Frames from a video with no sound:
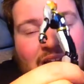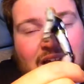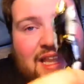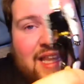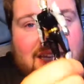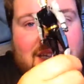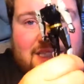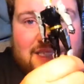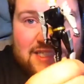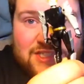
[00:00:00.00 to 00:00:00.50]
I
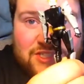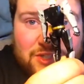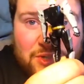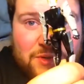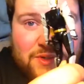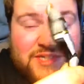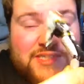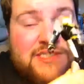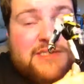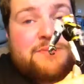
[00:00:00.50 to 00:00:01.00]
like these
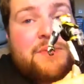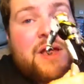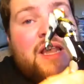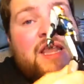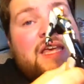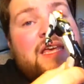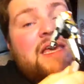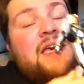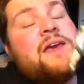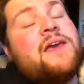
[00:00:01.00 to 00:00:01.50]
toys. I
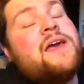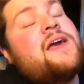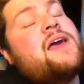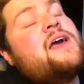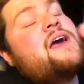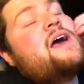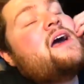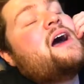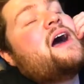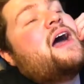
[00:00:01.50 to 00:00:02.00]
like
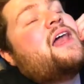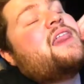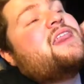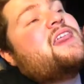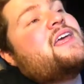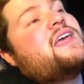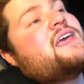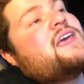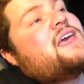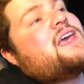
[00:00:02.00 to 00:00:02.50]
I
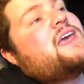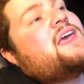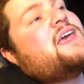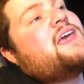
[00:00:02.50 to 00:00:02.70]
think